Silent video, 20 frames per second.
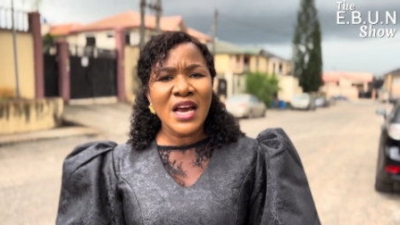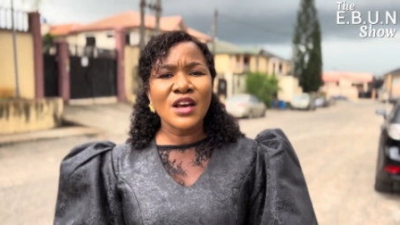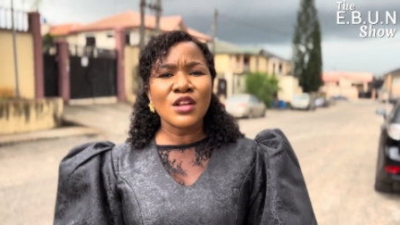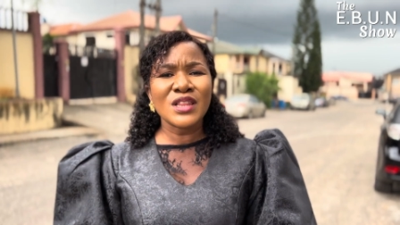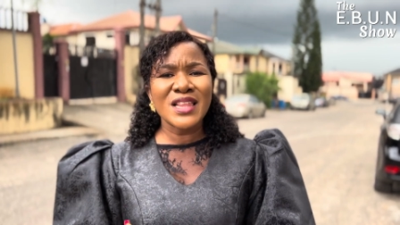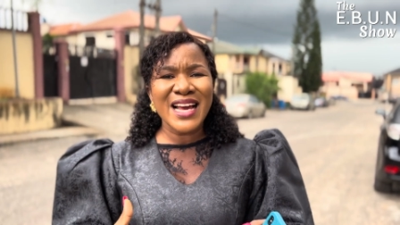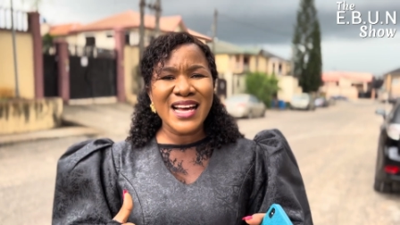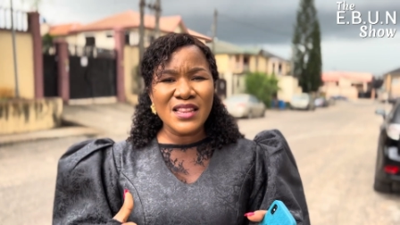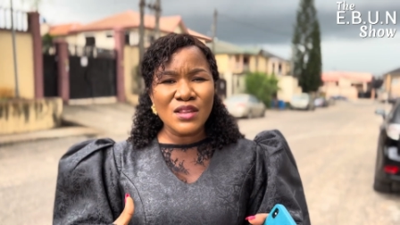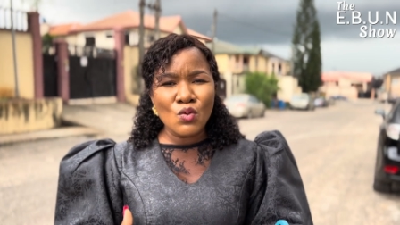
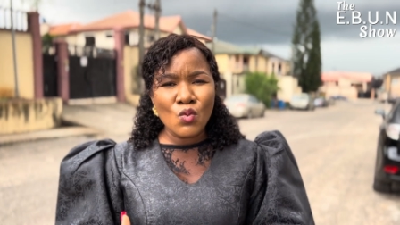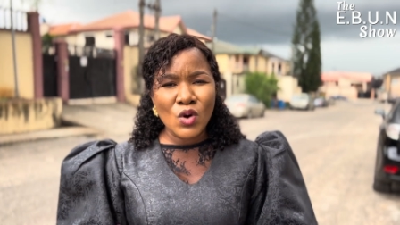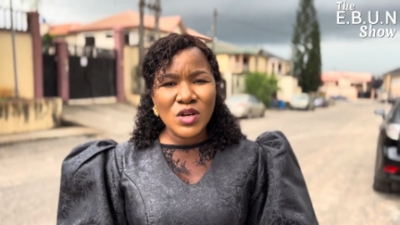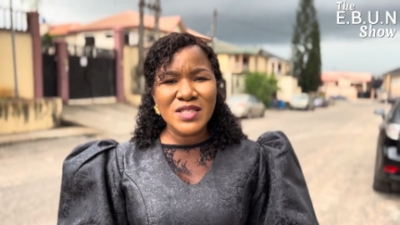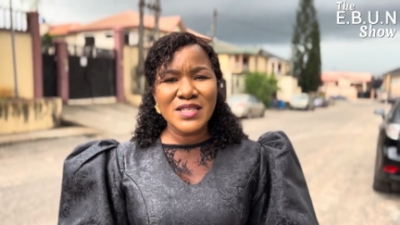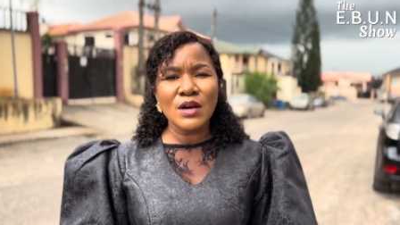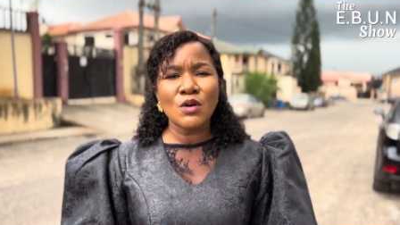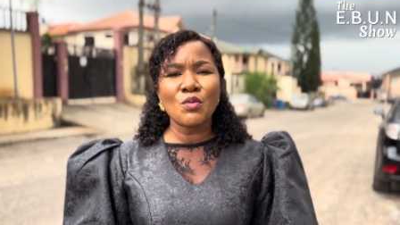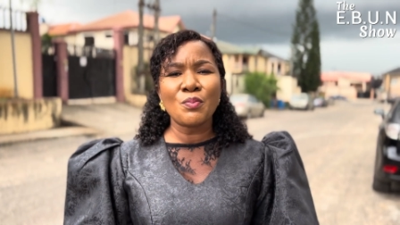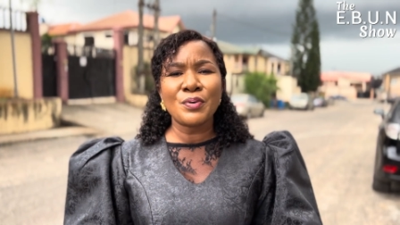They are the ones
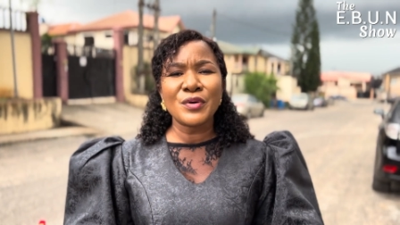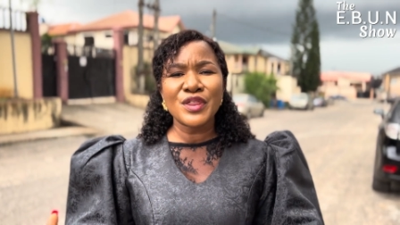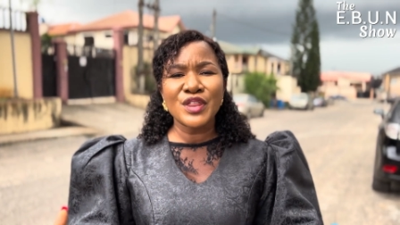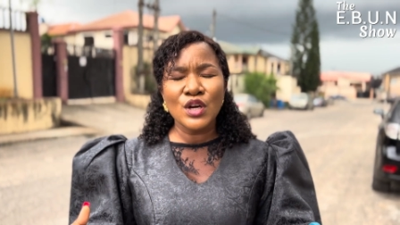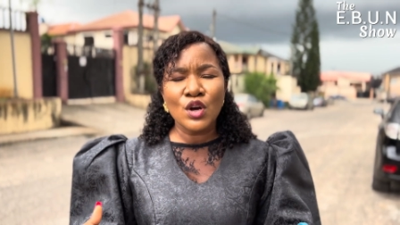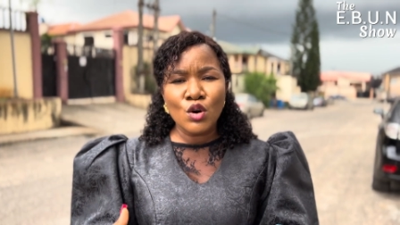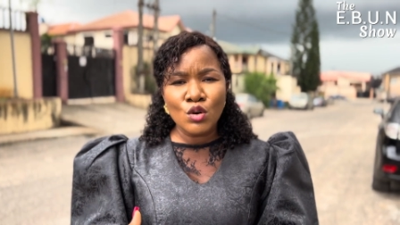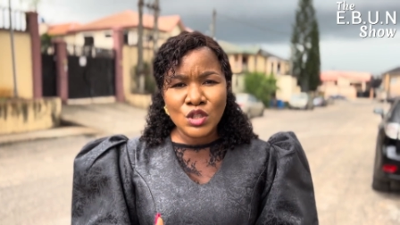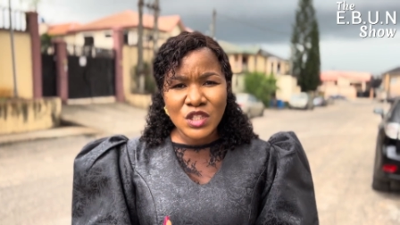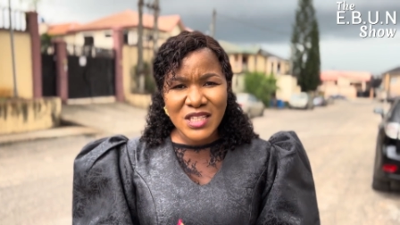that will put the
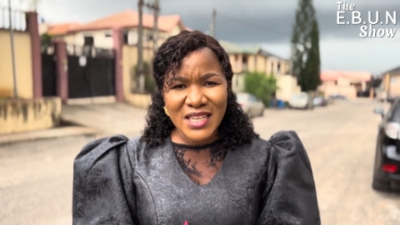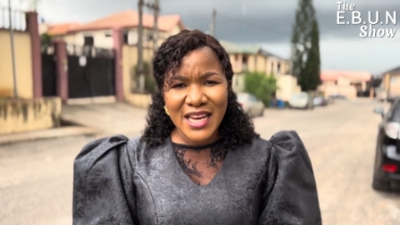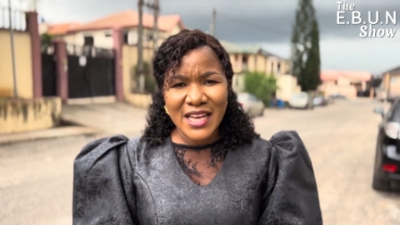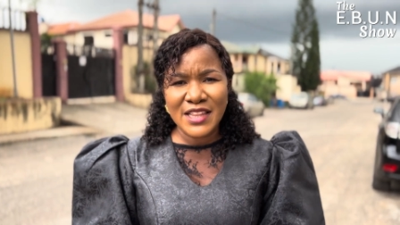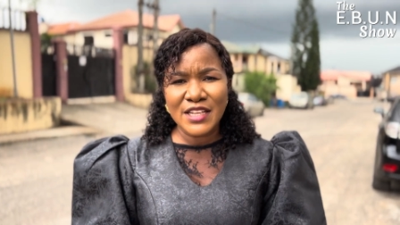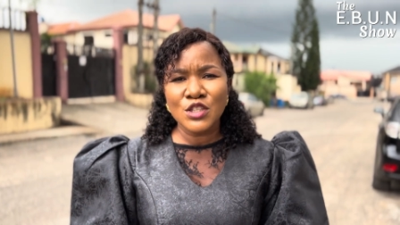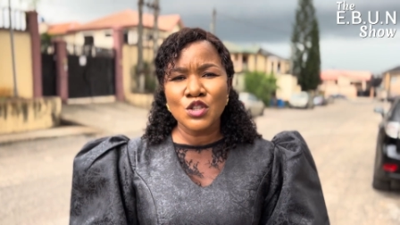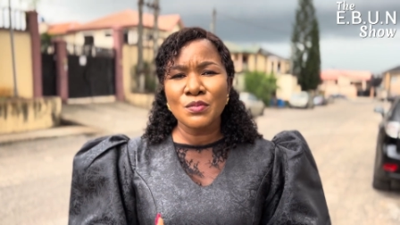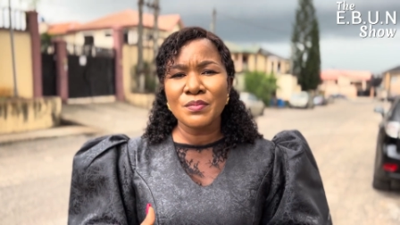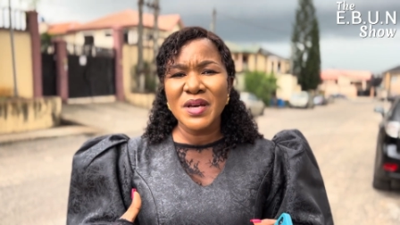code
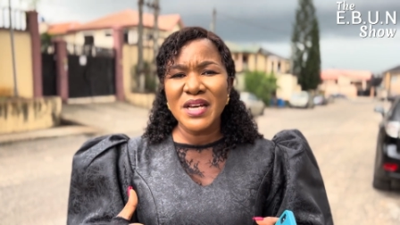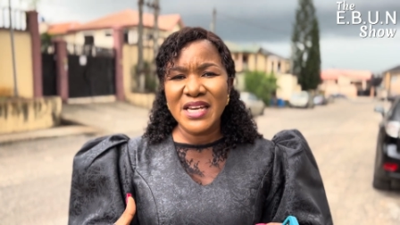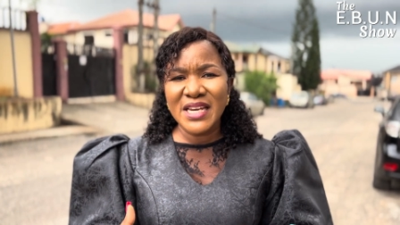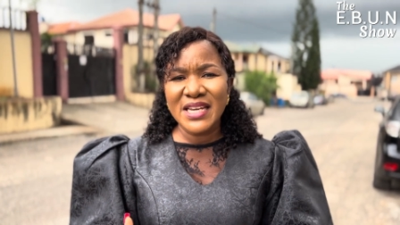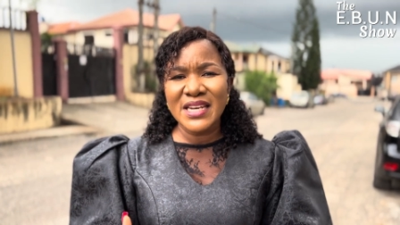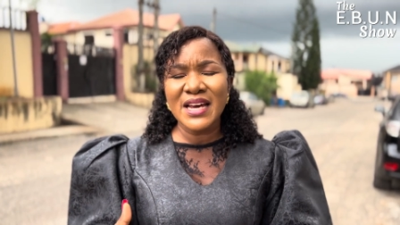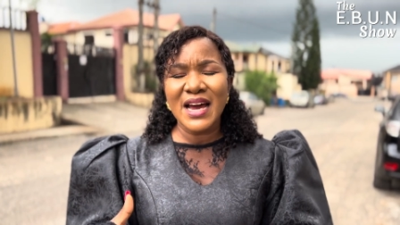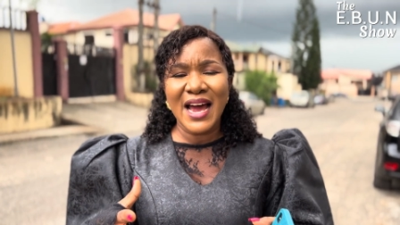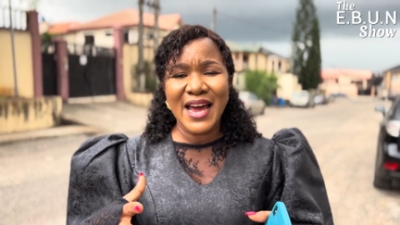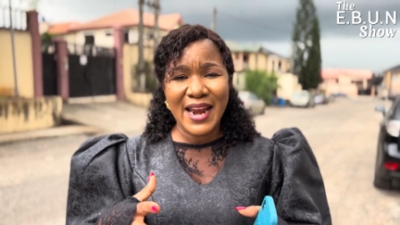together to make it
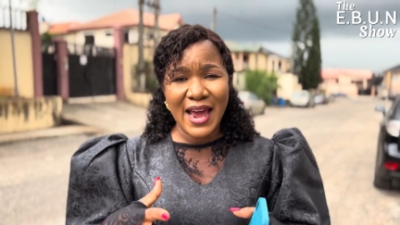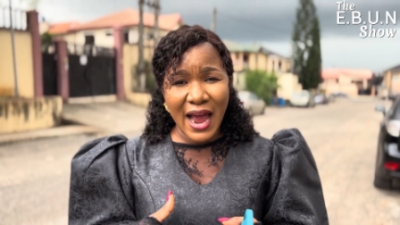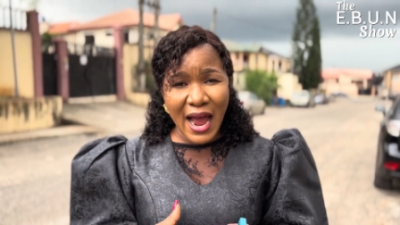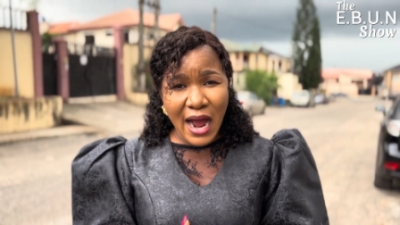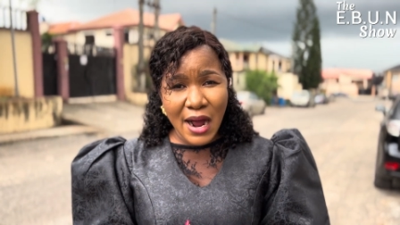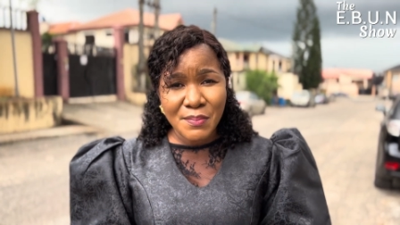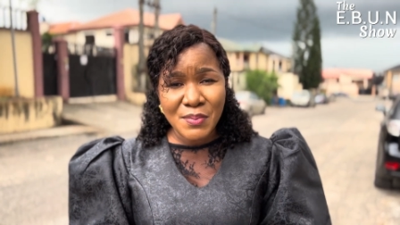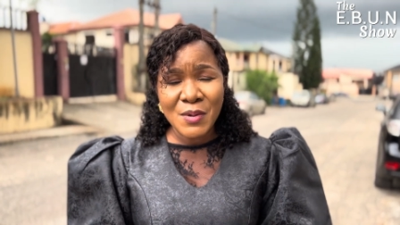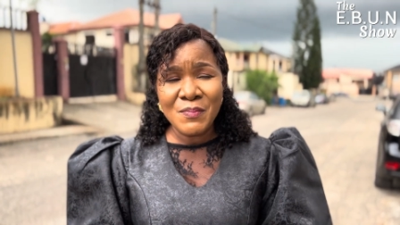an app.